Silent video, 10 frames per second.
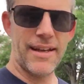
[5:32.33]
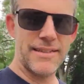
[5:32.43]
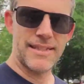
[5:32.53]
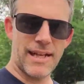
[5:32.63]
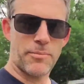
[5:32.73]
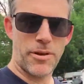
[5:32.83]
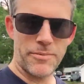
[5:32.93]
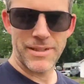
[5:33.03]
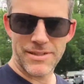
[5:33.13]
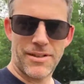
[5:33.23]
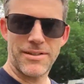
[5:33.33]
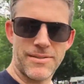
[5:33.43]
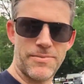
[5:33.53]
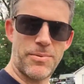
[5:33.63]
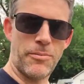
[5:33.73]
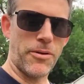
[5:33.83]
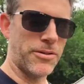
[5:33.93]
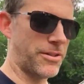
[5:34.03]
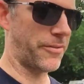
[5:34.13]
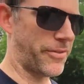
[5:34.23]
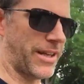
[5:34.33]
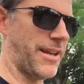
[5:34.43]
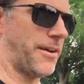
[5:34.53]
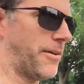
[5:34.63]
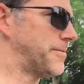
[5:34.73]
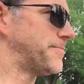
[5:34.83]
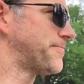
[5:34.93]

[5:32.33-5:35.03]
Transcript: Itzhak Perlman is on this promotional video,